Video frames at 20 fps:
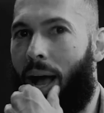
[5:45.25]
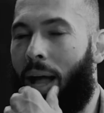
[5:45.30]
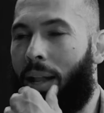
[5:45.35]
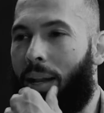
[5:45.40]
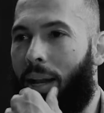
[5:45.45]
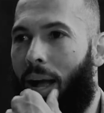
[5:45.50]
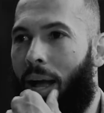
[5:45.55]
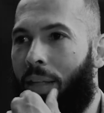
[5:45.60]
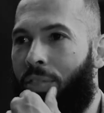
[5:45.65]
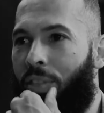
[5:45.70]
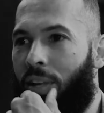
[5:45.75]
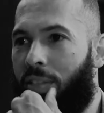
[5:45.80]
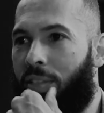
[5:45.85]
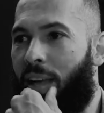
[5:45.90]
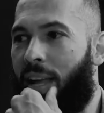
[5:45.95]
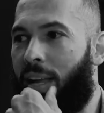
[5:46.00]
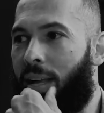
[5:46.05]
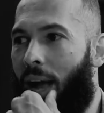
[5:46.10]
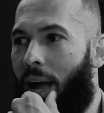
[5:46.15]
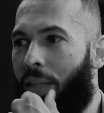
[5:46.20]
I think
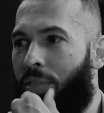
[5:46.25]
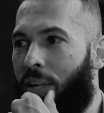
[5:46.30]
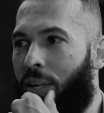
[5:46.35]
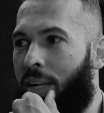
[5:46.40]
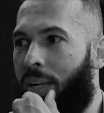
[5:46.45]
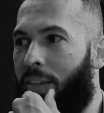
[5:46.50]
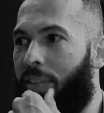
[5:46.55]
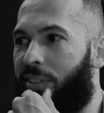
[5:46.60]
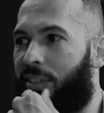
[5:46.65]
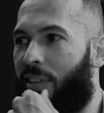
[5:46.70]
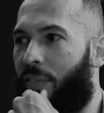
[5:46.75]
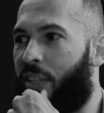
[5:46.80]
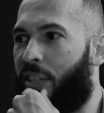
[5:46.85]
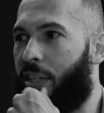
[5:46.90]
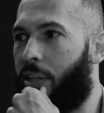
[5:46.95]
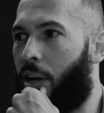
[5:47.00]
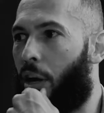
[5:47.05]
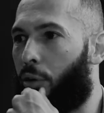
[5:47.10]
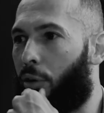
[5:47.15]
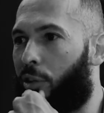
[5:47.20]
in the
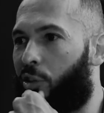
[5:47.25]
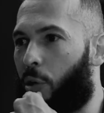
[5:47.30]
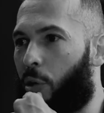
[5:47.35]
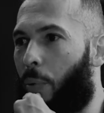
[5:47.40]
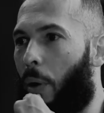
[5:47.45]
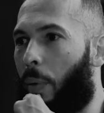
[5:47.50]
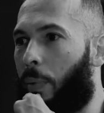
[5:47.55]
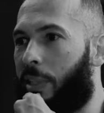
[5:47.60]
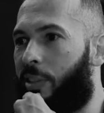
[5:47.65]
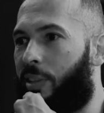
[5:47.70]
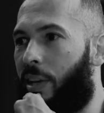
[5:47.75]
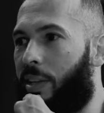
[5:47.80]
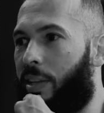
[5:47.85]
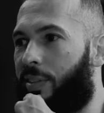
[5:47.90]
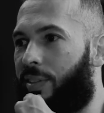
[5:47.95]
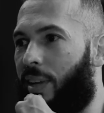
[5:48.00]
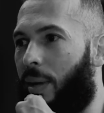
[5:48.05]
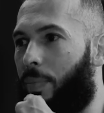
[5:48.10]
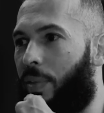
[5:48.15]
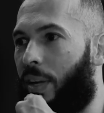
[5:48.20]
1700s they're probably saying
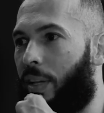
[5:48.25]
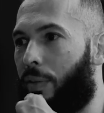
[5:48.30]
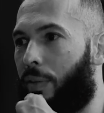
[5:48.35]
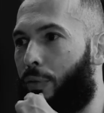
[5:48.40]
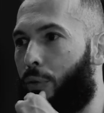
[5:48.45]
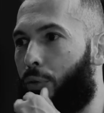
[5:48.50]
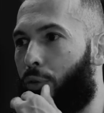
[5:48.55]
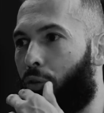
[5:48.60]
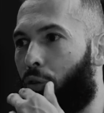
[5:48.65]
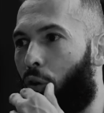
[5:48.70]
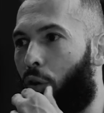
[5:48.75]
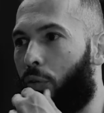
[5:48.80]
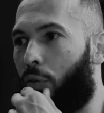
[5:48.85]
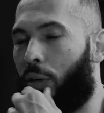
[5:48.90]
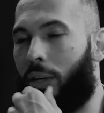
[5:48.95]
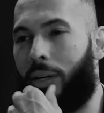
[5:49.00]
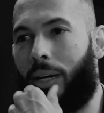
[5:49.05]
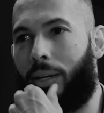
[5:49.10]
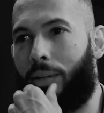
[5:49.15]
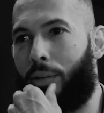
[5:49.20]
the same thing. The future's
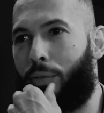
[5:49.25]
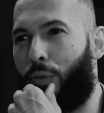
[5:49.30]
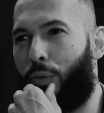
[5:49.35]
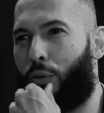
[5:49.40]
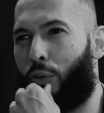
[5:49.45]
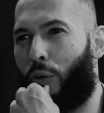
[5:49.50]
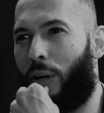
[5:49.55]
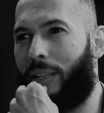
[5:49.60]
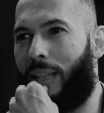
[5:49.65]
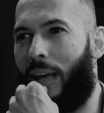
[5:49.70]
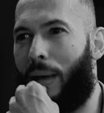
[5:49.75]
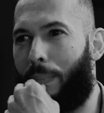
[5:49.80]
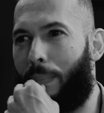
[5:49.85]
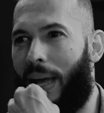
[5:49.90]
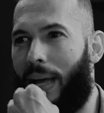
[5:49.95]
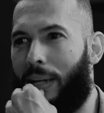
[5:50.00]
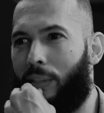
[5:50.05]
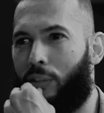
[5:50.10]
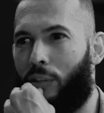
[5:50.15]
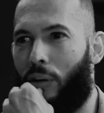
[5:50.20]
over, and the future ain't that
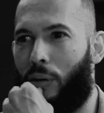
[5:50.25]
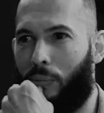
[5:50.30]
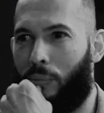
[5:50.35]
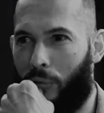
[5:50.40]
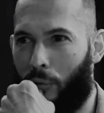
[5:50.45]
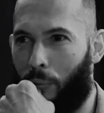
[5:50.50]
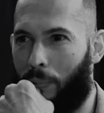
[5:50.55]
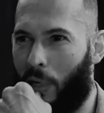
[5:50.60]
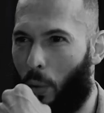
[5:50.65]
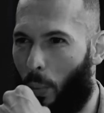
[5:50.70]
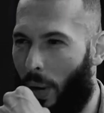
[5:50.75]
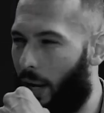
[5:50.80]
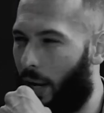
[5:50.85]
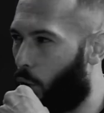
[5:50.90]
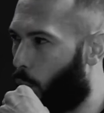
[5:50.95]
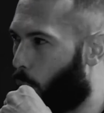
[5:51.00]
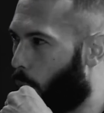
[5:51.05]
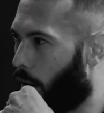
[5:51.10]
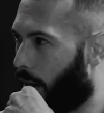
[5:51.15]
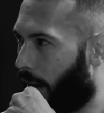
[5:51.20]
bad. So there'll be a way it
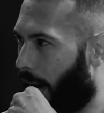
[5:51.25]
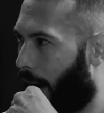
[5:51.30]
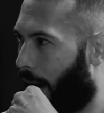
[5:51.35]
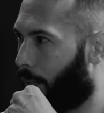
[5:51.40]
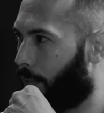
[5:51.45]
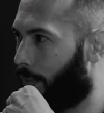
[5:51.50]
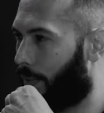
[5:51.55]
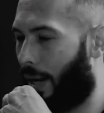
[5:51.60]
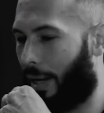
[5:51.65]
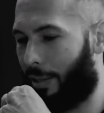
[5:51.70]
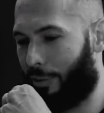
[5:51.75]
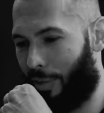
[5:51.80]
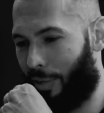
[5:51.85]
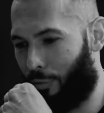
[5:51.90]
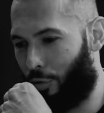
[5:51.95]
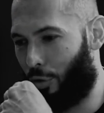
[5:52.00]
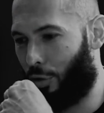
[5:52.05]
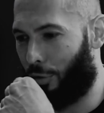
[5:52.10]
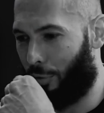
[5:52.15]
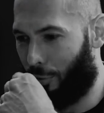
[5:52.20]
will work out. I just
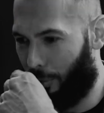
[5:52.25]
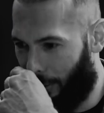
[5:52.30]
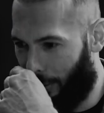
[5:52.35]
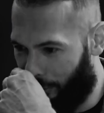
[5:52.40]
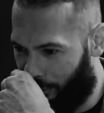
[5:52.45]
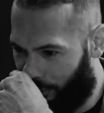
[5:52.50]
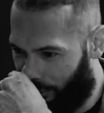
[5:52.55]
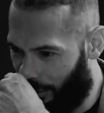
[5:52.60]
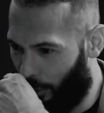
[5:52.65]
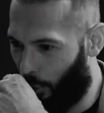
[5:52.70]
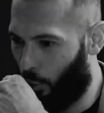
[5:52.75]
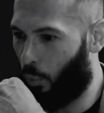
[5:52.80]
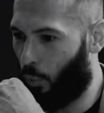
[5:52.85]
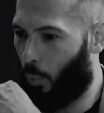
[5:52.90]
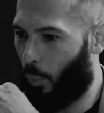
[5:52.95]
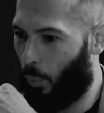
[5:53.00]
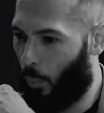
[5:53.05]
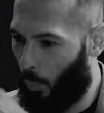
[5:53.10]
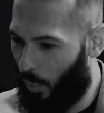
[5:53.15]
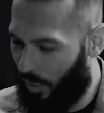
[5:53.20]
have to
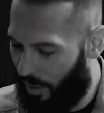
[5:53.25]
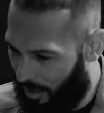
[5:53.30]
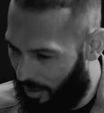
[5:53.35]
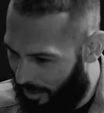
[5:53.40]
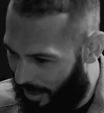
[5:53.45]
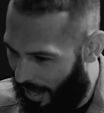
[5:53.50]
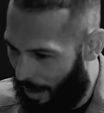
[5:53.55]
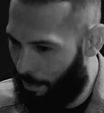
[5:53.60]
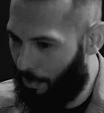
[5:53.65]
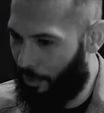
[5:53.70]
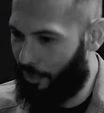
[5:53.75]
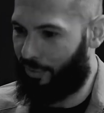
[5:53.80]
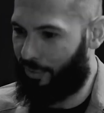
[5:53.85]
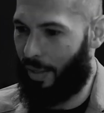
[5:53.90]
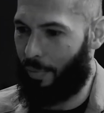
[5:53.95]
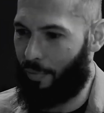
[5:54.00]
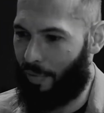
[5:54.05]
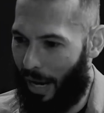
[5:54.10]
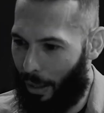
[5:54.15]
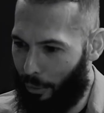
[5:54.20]
instill within them the
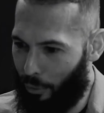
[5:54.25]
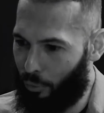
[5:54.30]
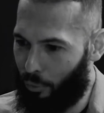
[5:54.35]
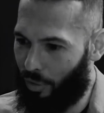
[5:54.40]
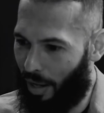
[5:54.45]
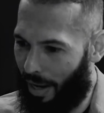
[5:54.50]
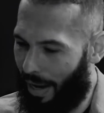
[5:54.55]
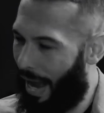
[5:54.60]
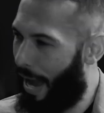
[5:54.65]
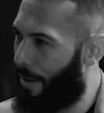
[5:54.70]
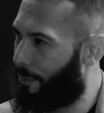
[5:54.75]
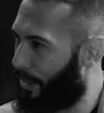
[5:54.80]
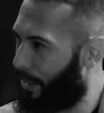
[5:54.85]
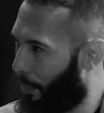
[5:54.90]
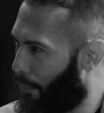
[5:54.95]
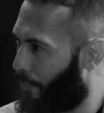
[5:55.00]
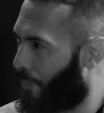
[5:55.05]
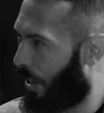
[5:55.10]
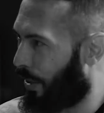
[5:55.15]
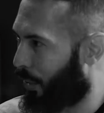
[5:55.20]
same values I have, and
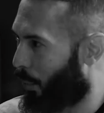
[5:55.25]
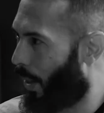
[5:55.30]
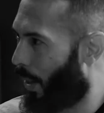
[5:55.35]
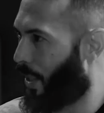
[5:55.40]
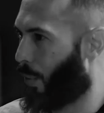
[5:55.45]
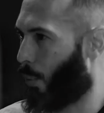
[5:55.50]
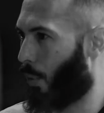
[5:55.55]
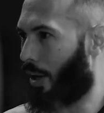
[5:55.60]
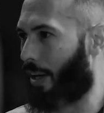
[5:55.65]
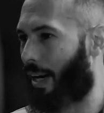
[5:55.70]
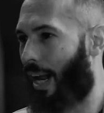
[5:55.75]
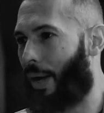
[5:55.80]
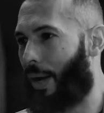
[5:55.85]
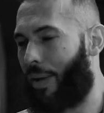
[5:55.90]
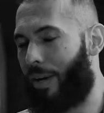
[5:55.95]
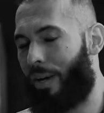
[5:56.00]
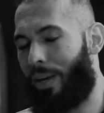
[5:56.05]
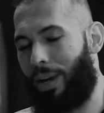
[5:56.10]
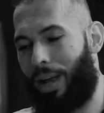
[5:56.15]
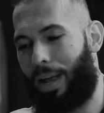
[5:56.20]
they'll find a way to work it
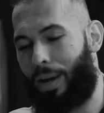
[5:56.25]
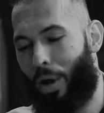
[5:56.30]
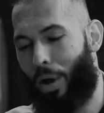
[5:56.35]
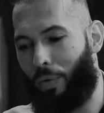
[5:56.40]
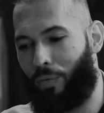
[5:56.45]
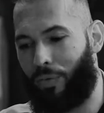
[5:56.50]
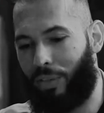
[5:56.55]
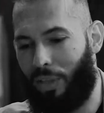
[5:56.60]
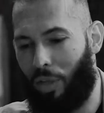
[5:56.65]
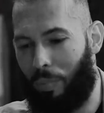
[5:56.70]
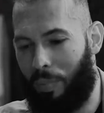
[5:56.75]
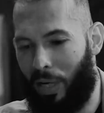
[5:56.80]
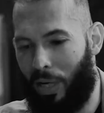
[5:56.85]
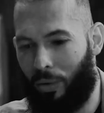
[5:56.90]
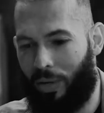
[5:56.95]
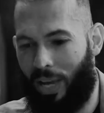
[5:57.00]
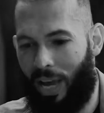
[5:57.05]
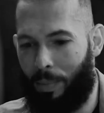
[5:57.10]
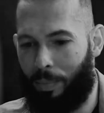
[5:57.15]
out, and hopefully they'll be okay.